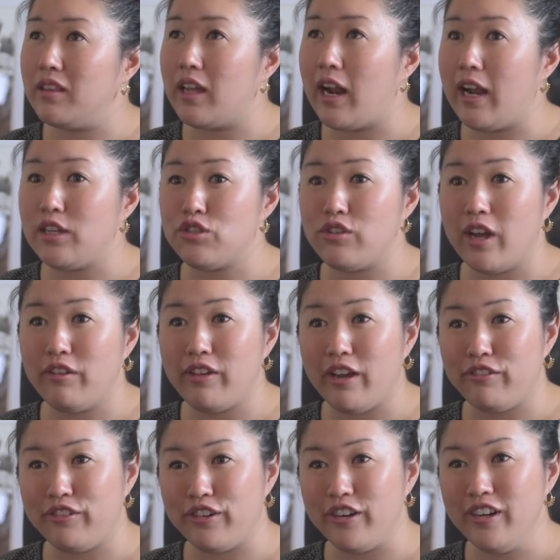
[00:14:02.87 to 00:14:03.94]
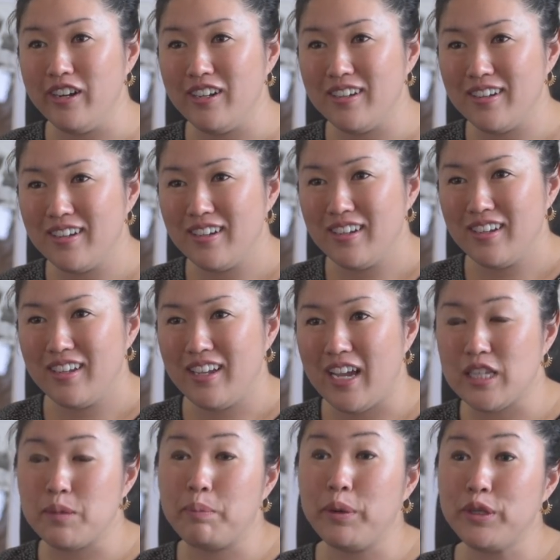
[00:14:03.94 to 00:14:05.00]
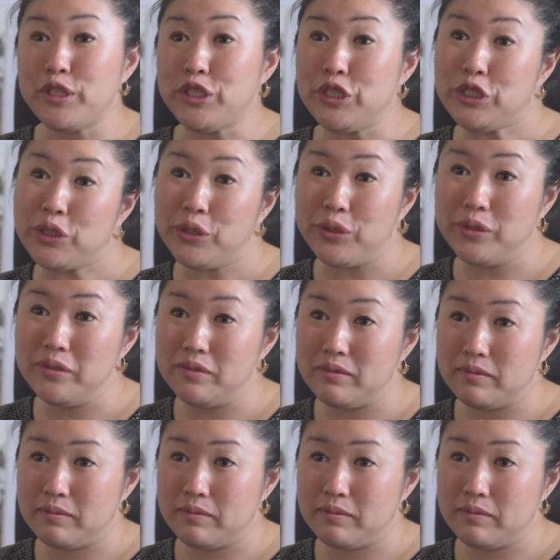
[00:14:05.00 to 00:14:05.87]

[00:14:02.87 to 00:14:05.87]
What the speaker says: that I strive after as a personal goal,